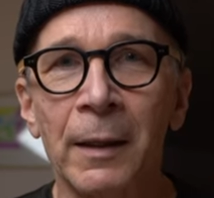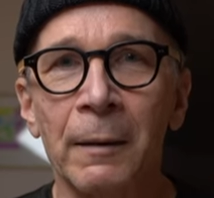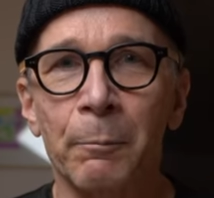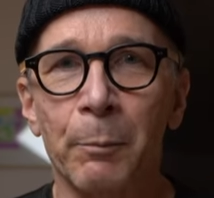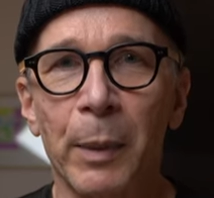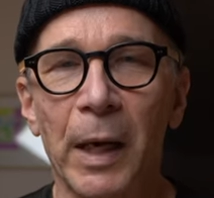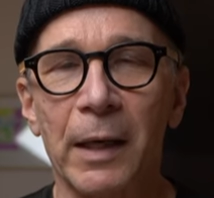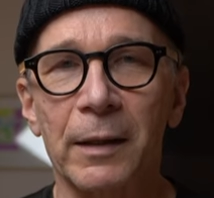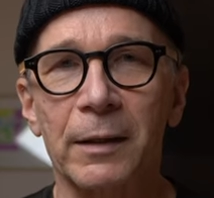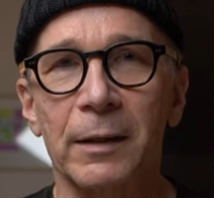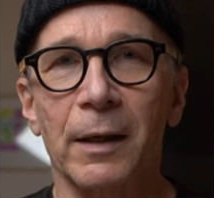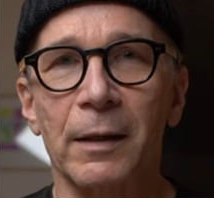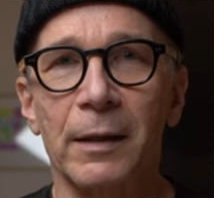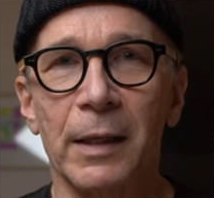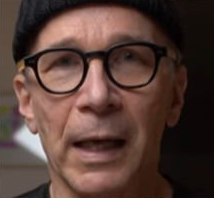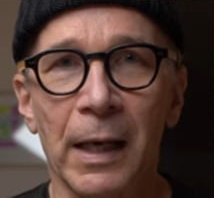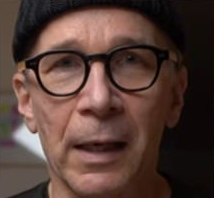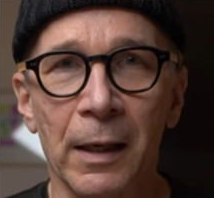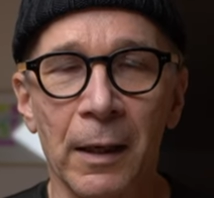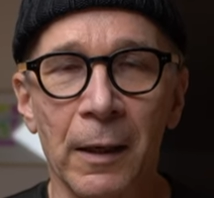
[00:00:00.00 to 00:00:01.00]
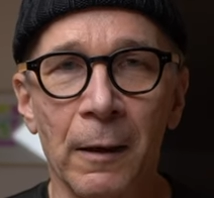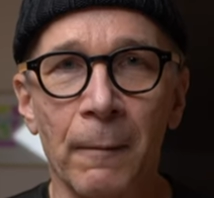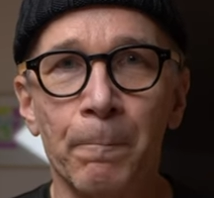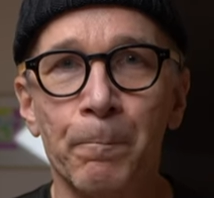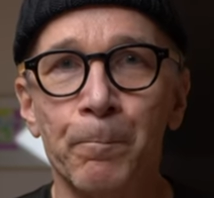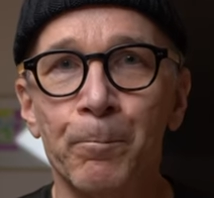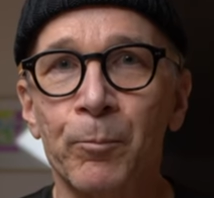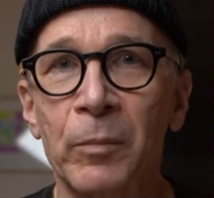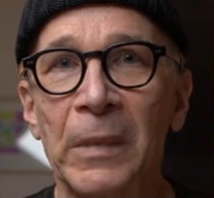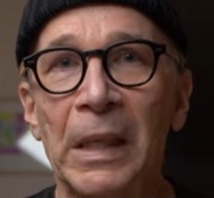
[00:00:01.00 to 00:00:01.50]
but then
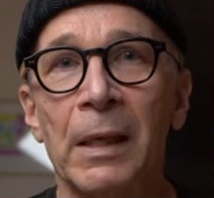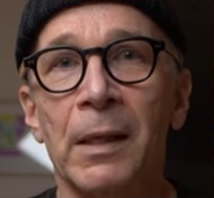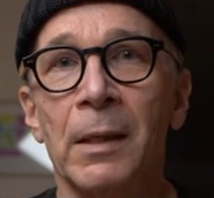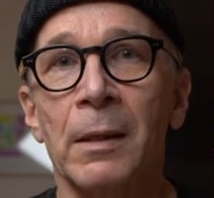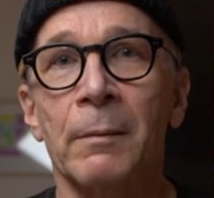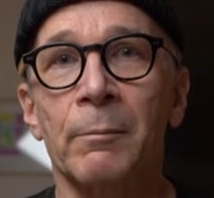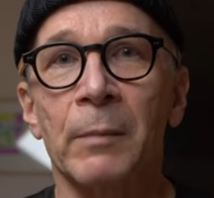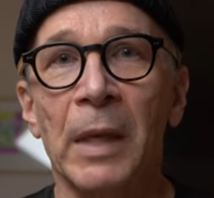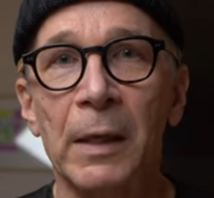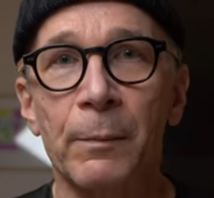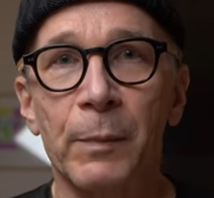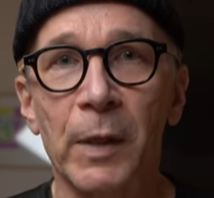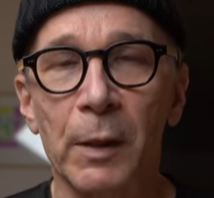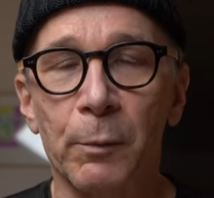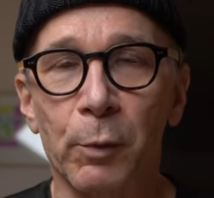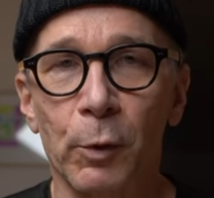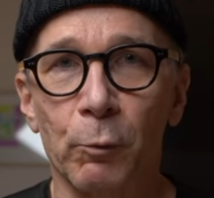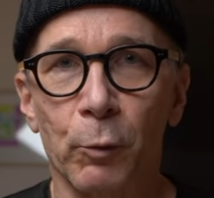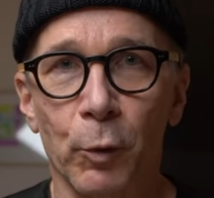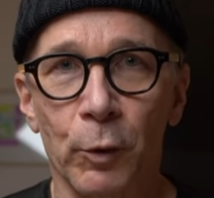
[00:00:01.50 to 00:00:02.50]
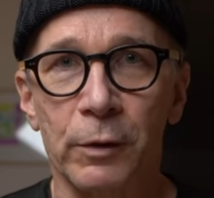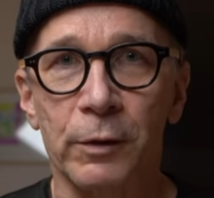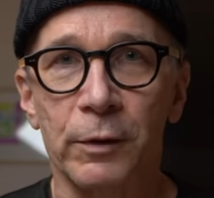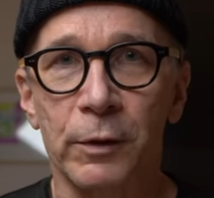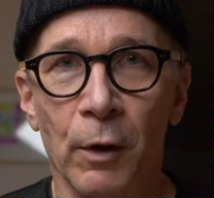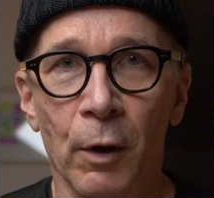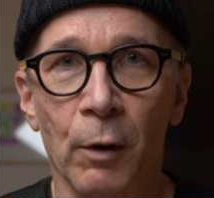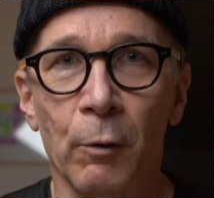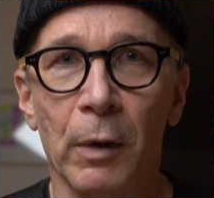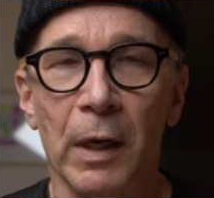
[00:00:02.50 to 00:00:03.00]
many people wouldn't
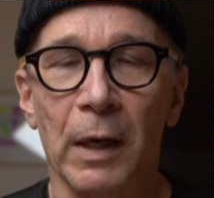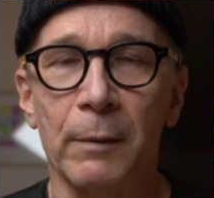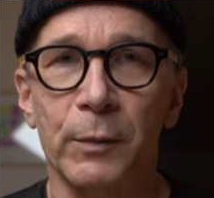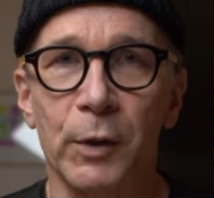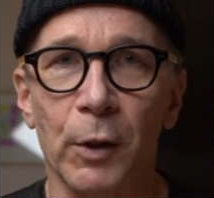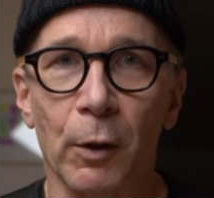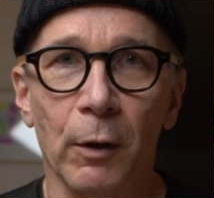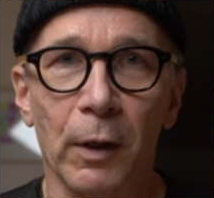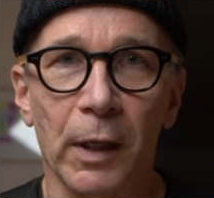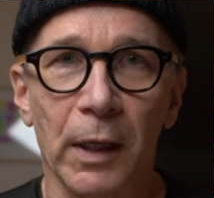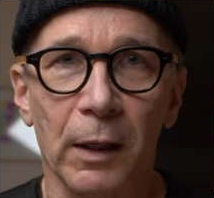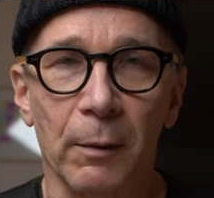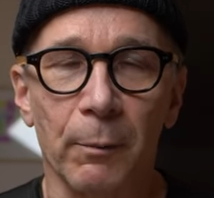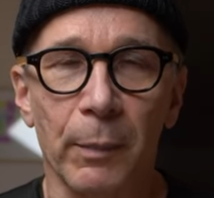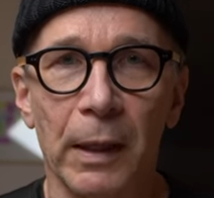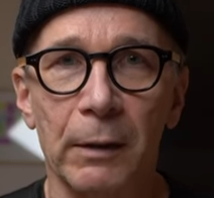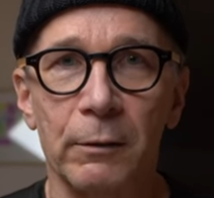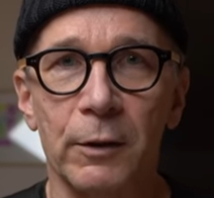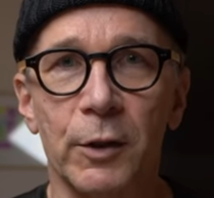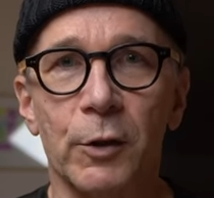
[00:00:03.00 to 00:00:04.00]
know what I'm talking about.